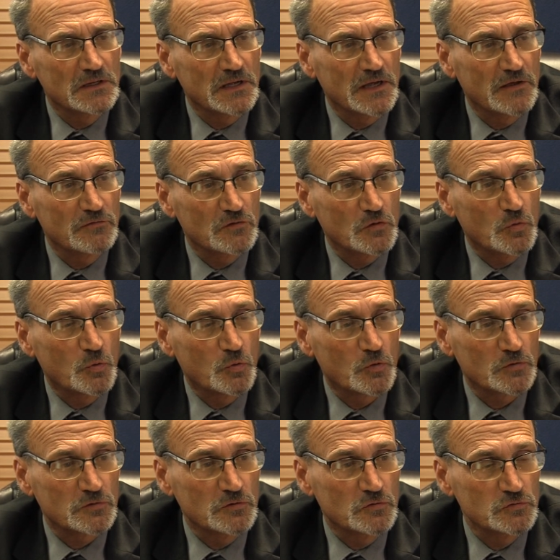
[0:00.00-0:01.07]
And the
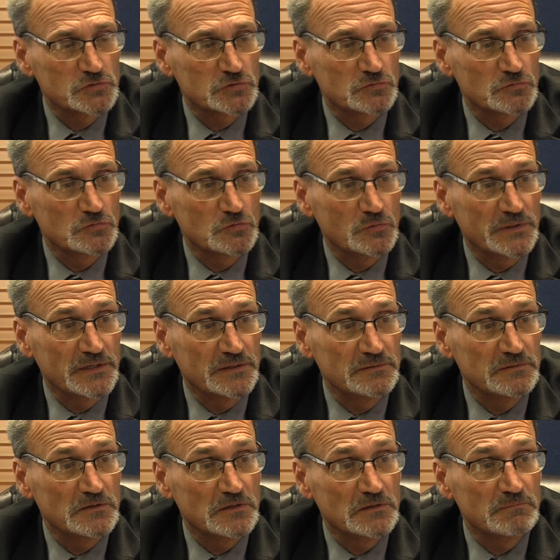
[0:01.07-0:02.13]
court goes through and
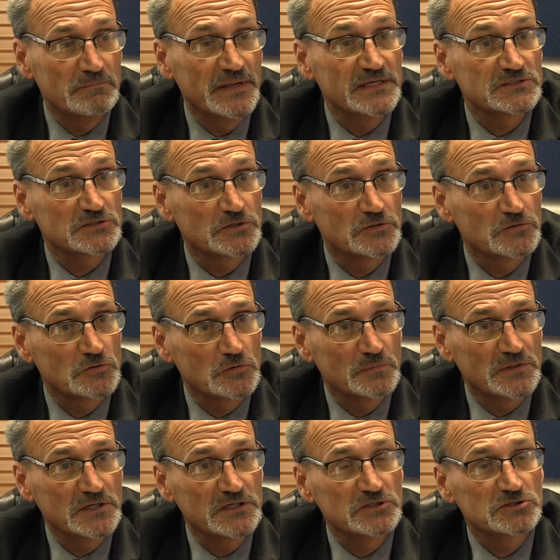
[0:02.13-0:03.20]
makes the
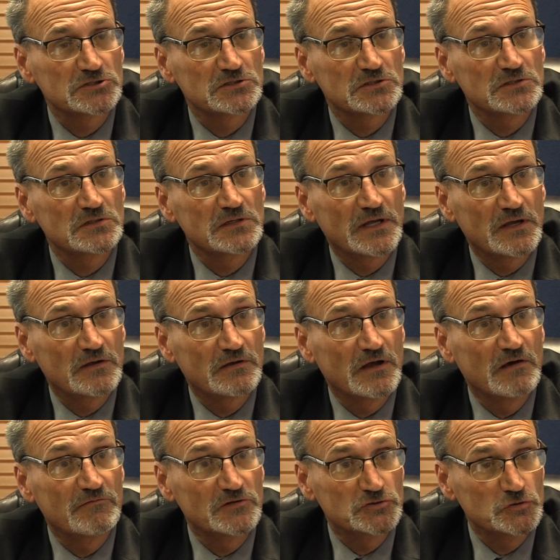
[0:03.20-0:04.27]
determination
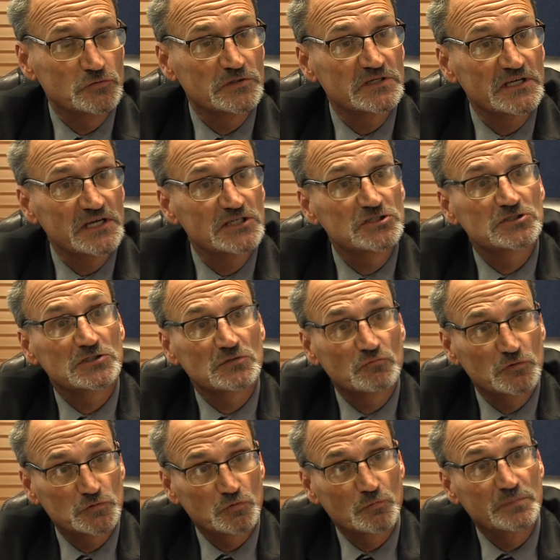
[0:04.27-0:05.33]
of adjudication,
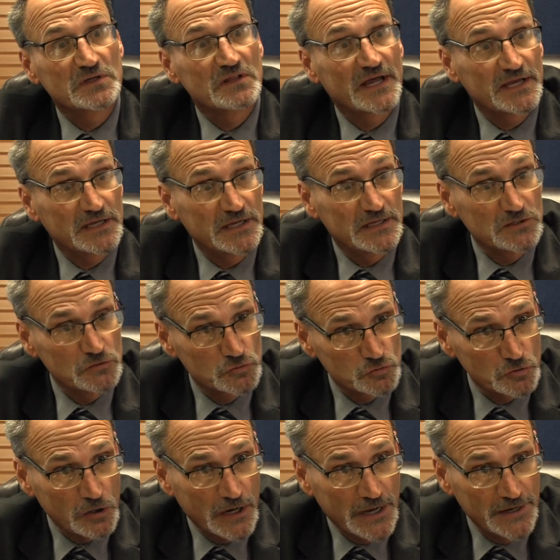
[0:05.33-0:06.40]
which would be like a
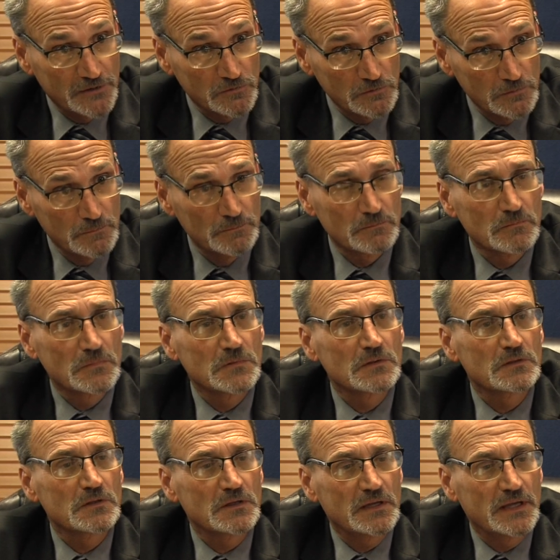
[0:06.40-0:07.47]
trial.
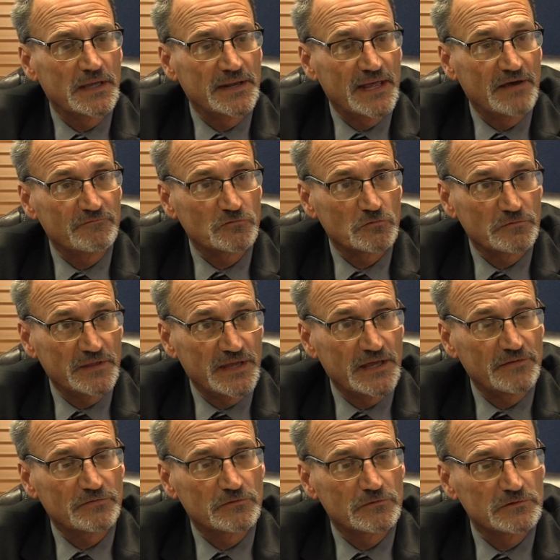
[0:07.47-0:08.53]
And after
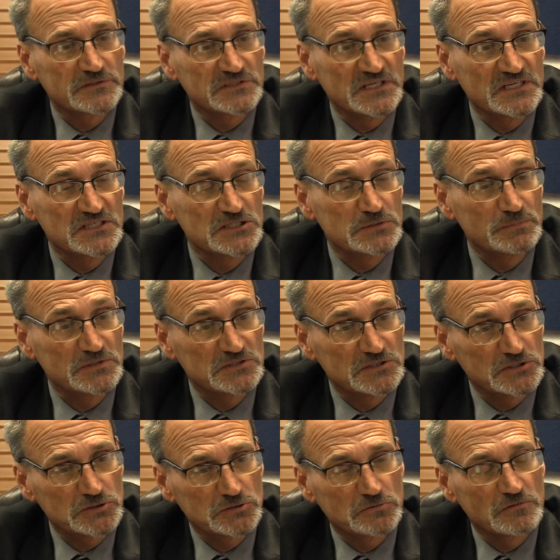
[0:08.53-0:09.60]
that, there is a
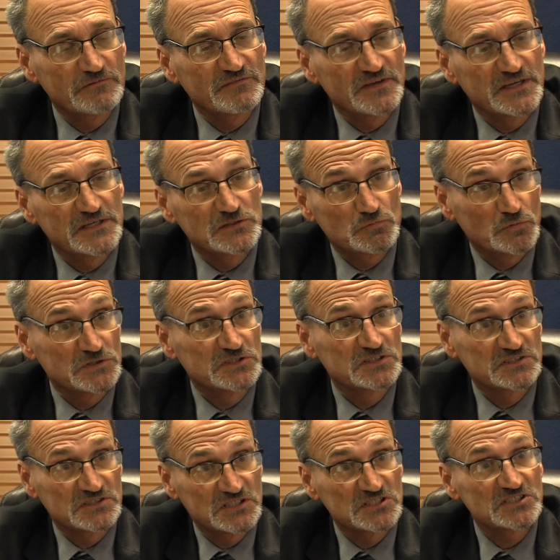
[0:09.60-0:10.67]
dispositional phase, which is
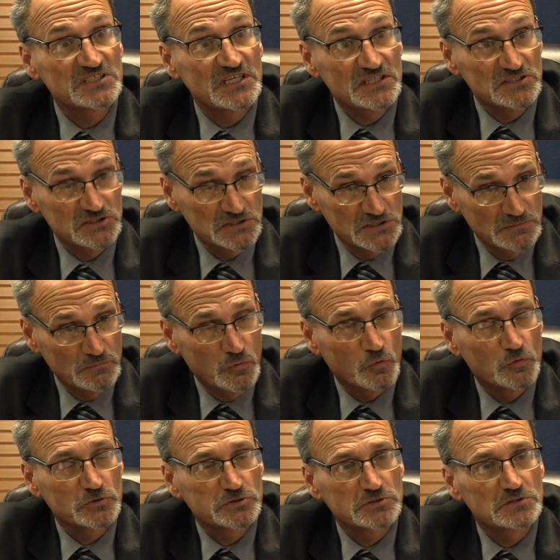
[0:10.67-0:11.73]
the sentencing
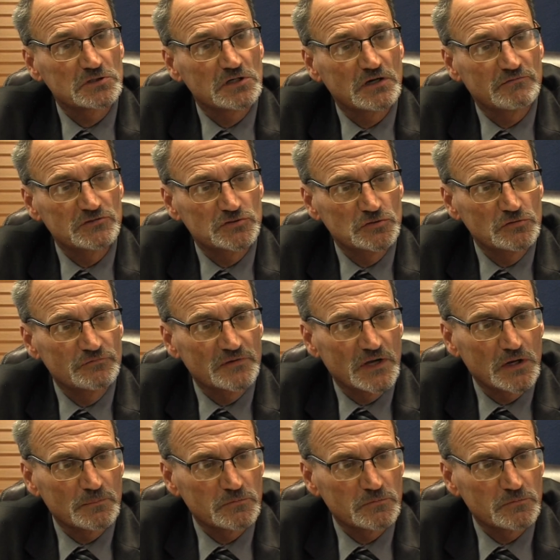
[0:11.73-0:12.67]
portion of a juvenile